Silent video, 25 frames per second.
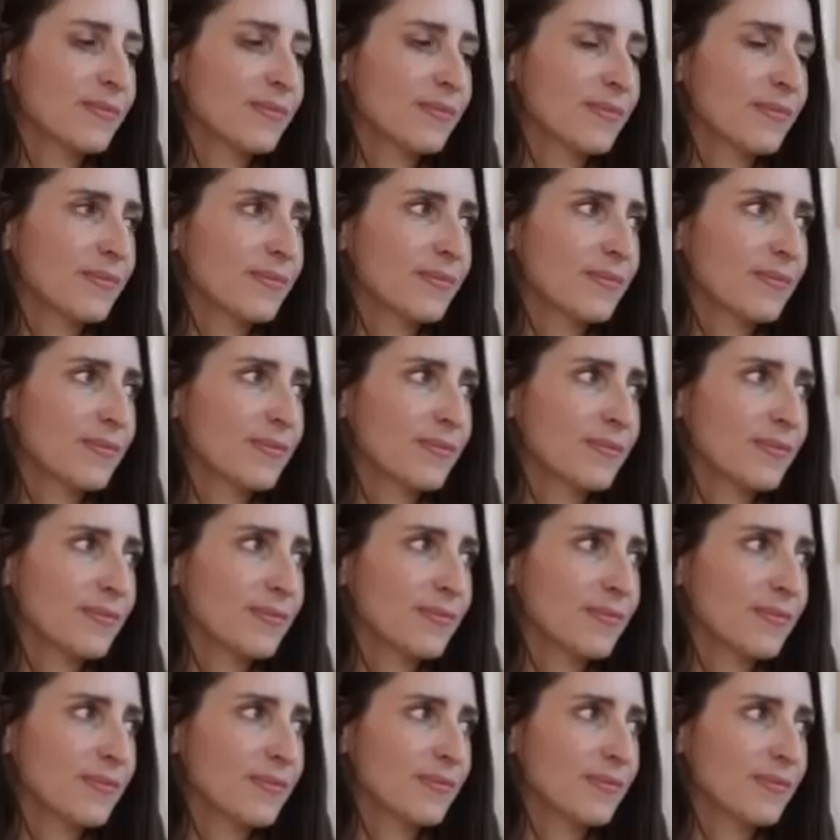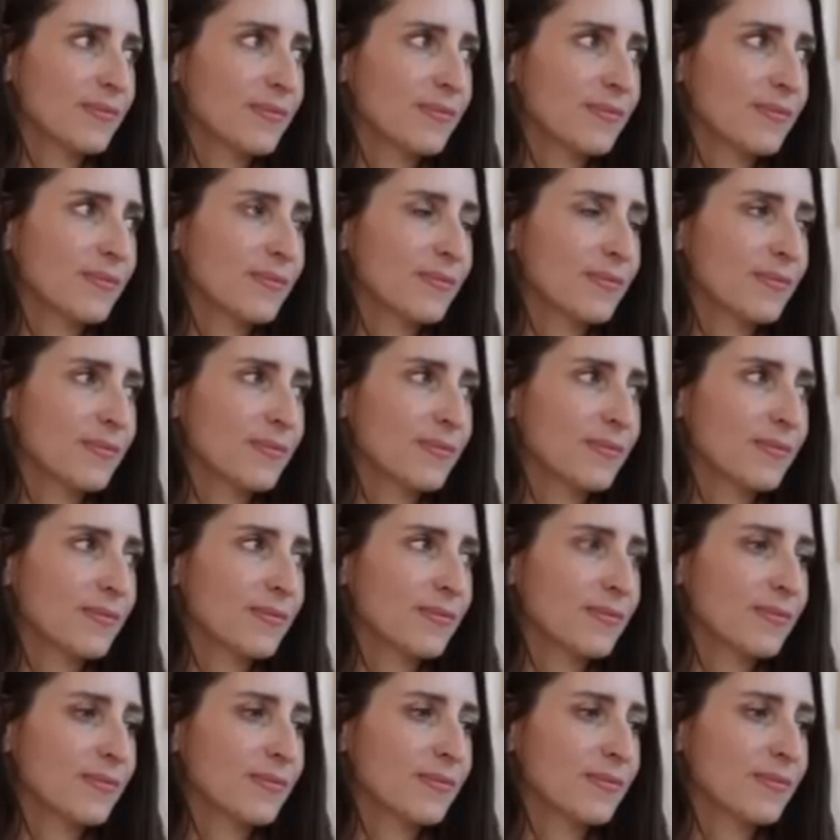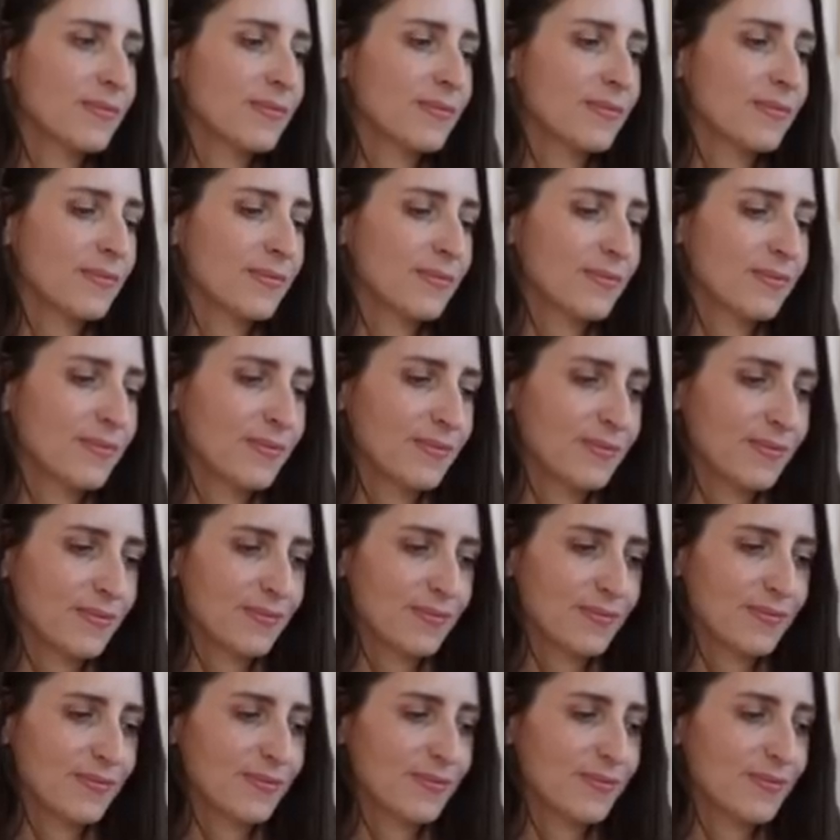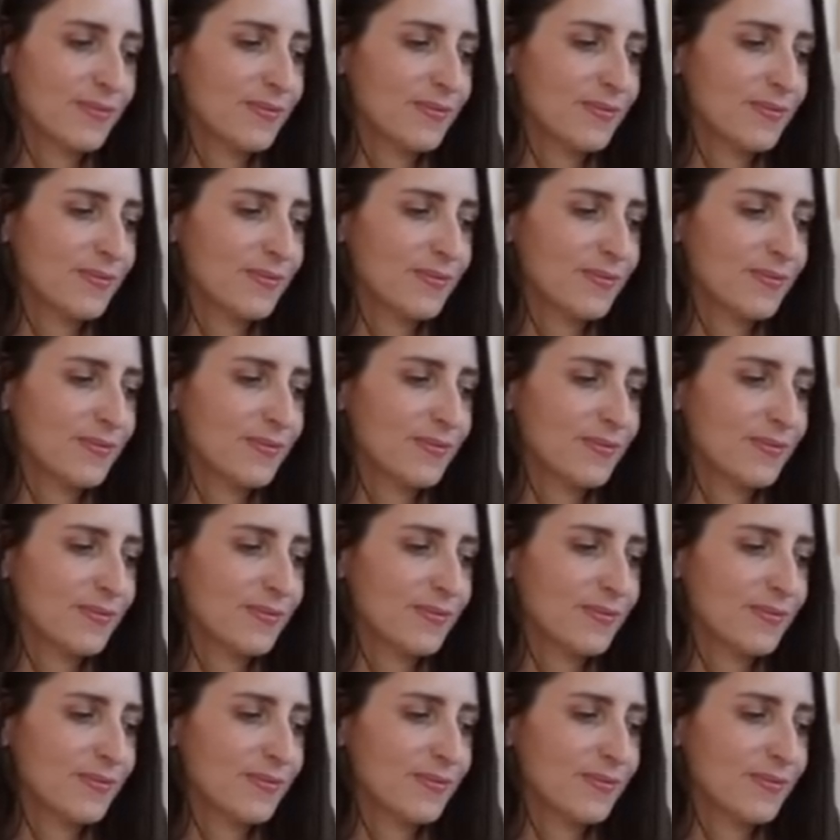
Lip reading: No words are spoken by the person on screen.